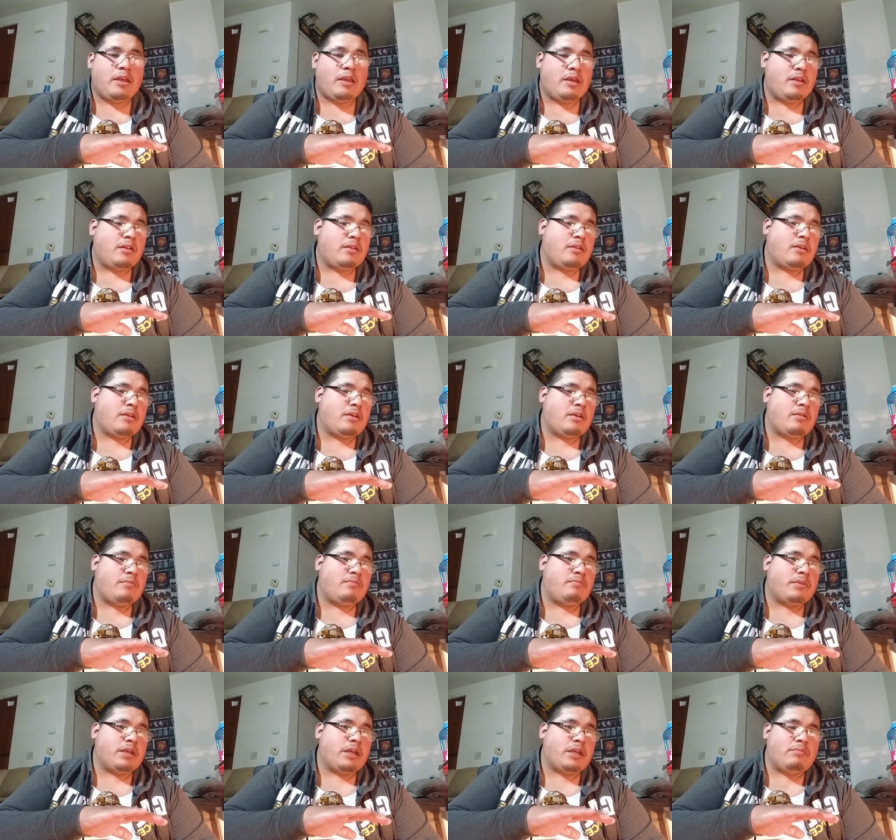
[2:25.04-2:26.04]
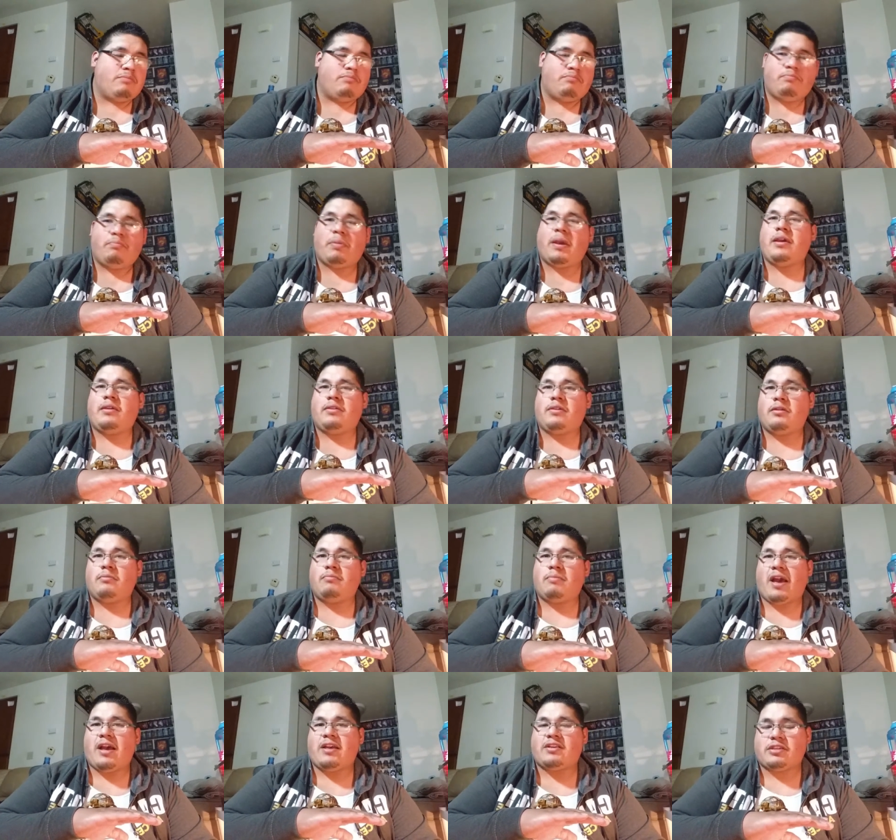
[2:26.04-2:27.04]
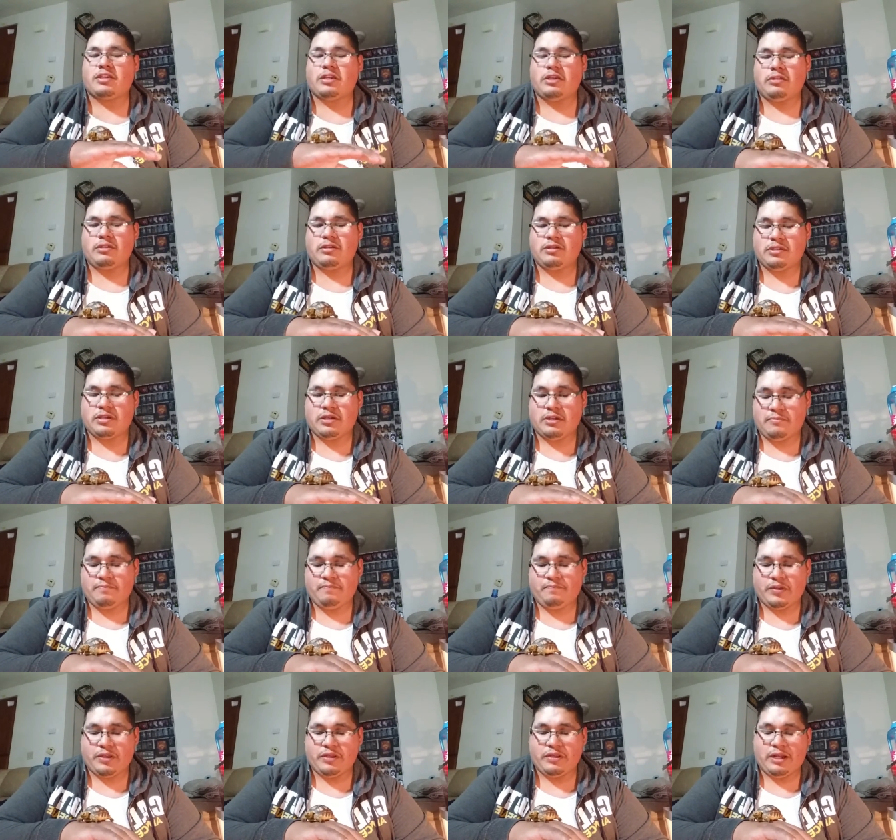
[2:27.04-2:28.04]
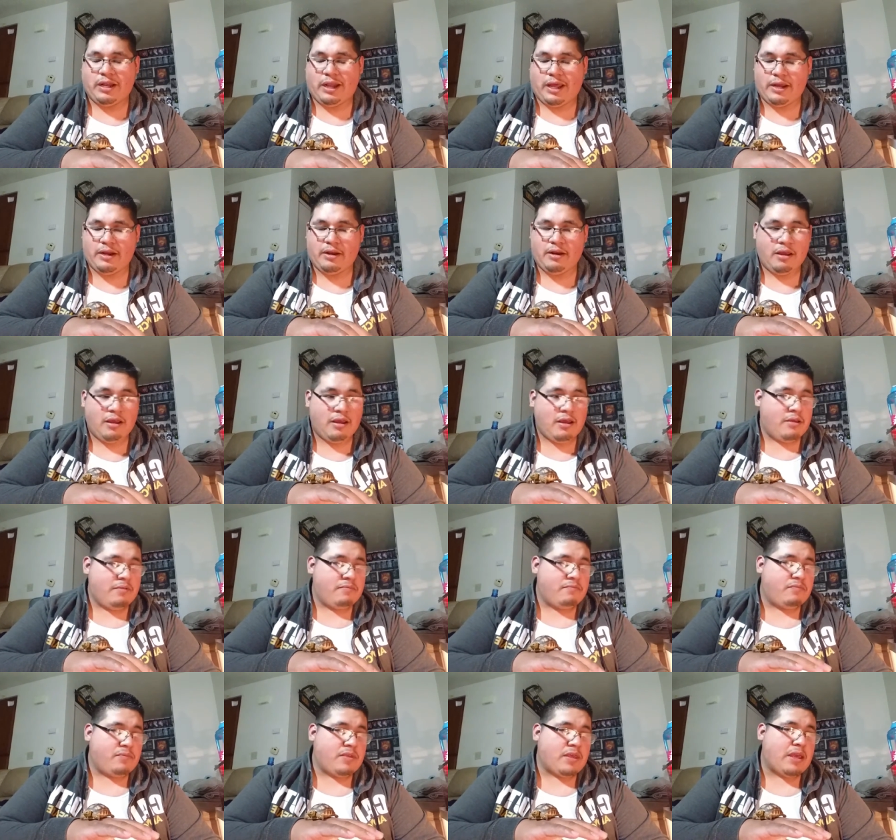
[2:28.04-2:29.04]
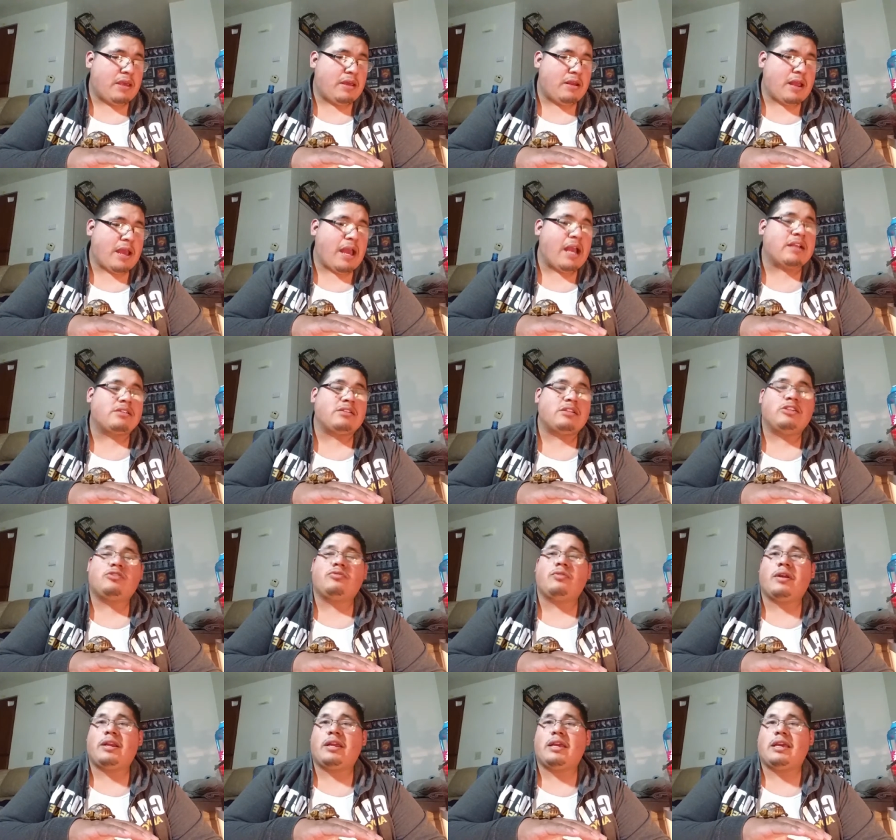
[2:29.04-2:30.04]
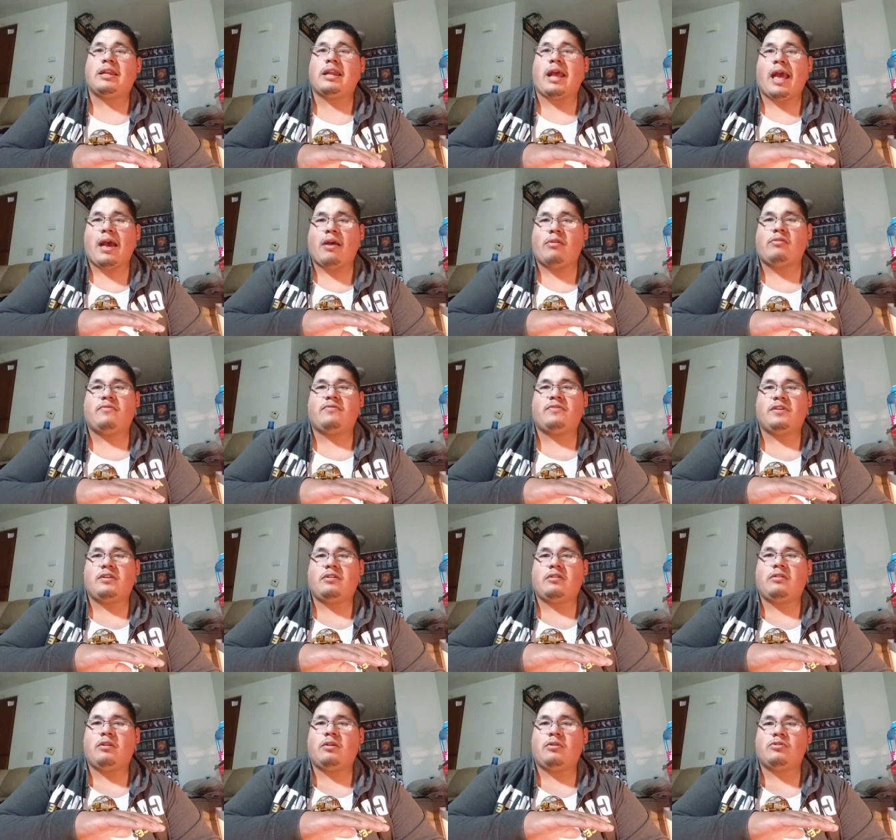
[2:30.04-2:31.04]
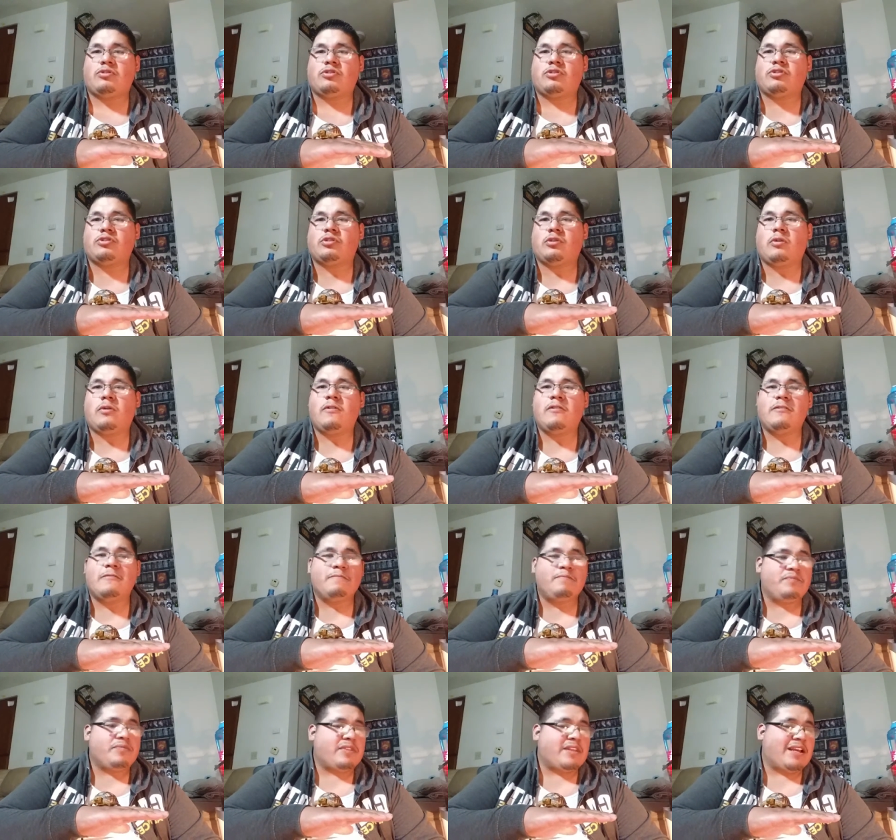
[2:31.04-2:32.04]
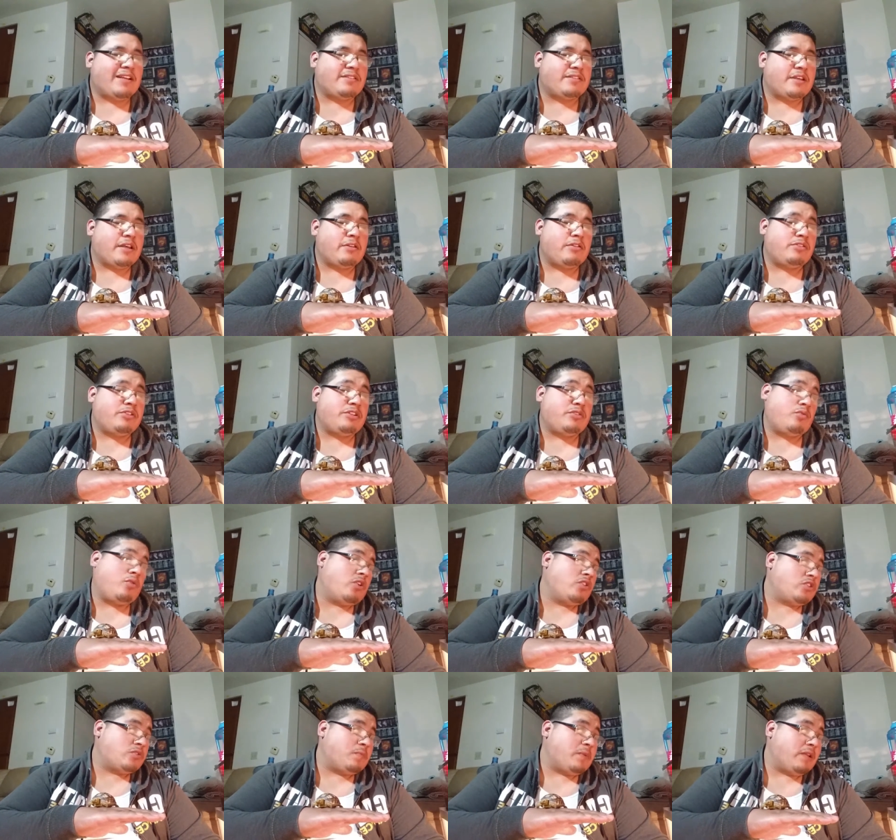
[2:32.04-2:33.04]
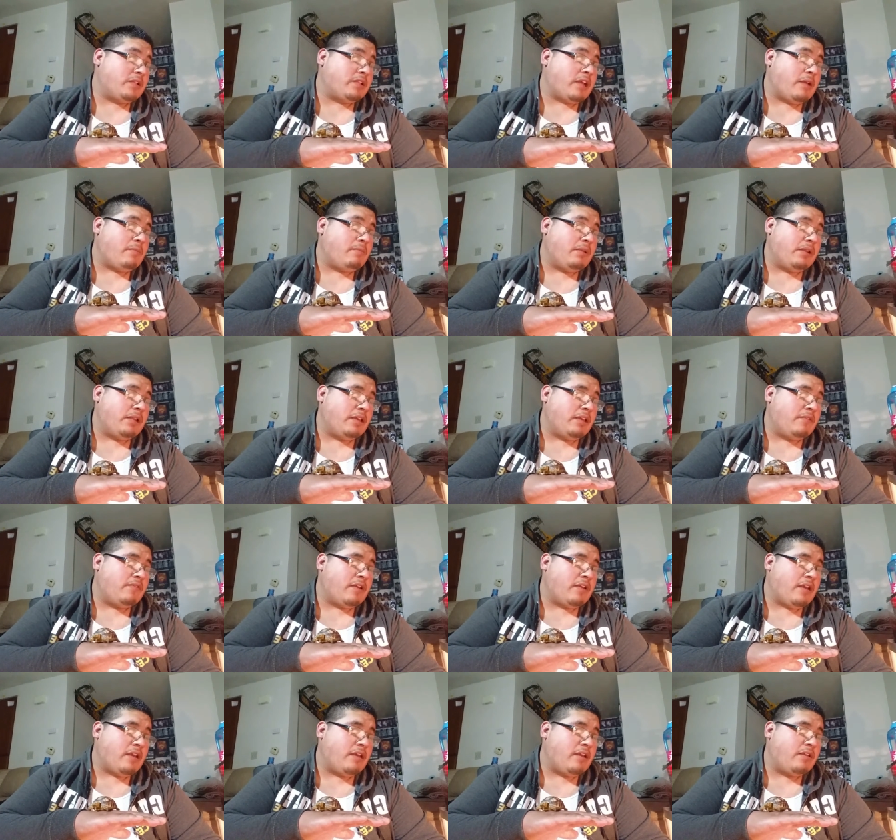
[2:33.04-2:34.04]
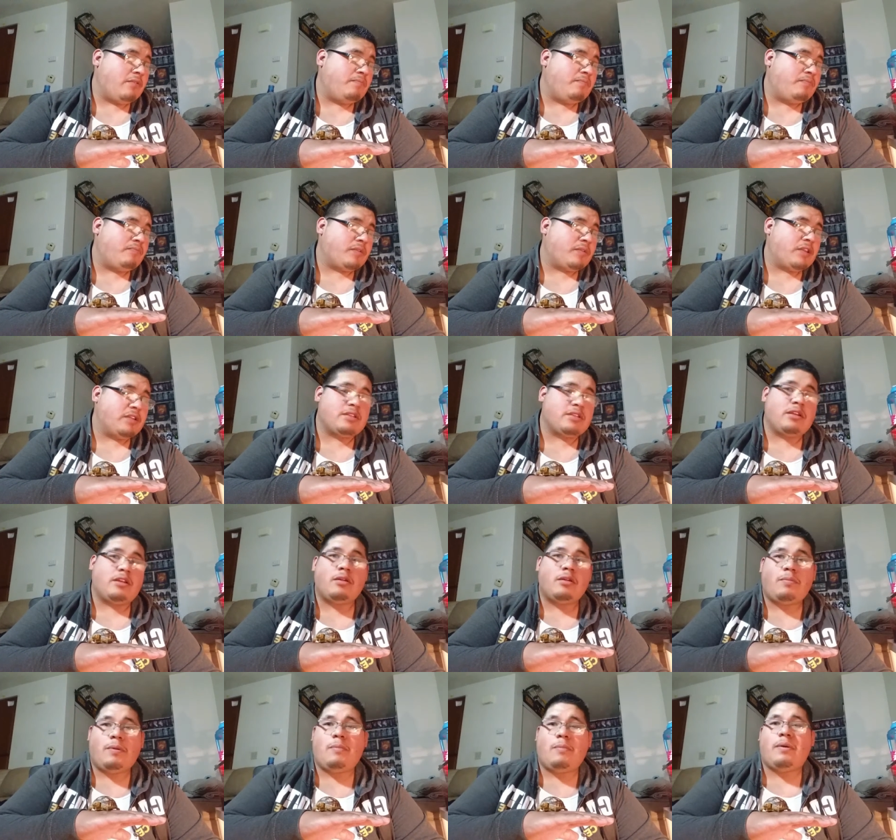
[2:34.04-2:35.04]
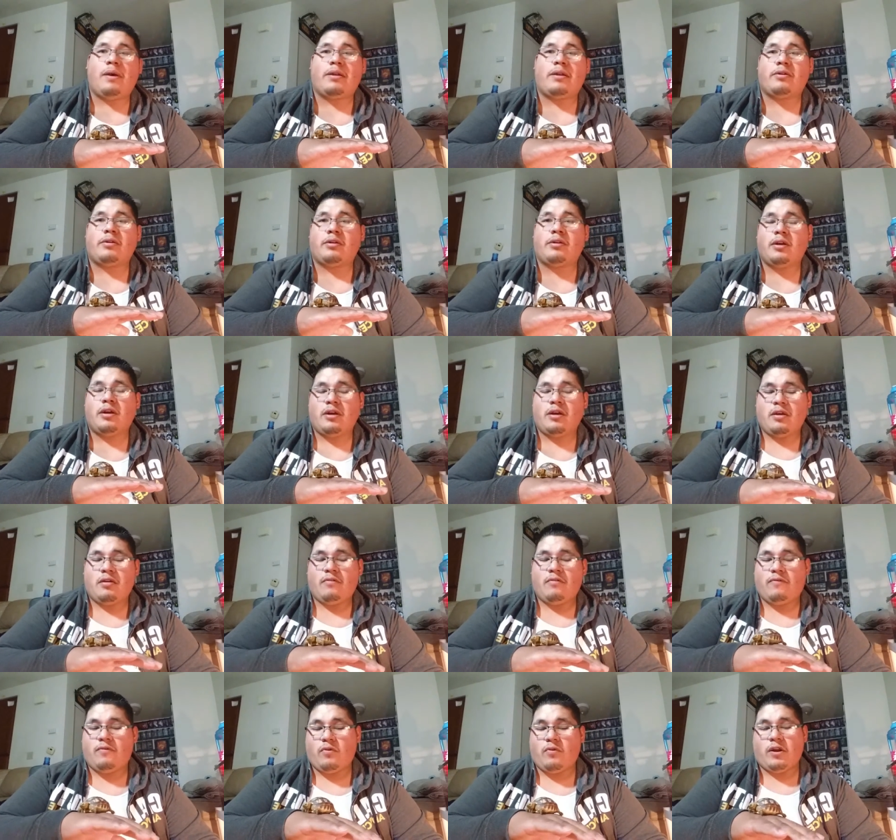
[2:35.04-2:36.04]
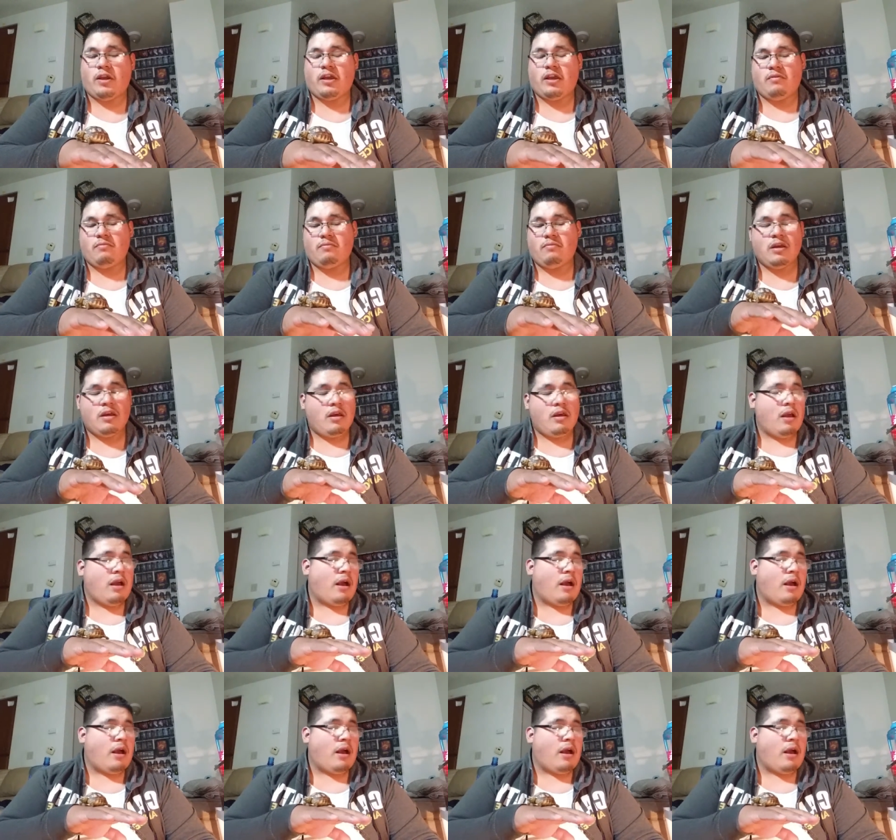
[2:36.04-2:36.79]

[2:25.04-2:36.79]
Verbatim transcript: and um, and bathing, basking in the sun, in the light, than actually trying to get out of the enclosure. So that's energy well spent, I believe, and is a little bit better for him.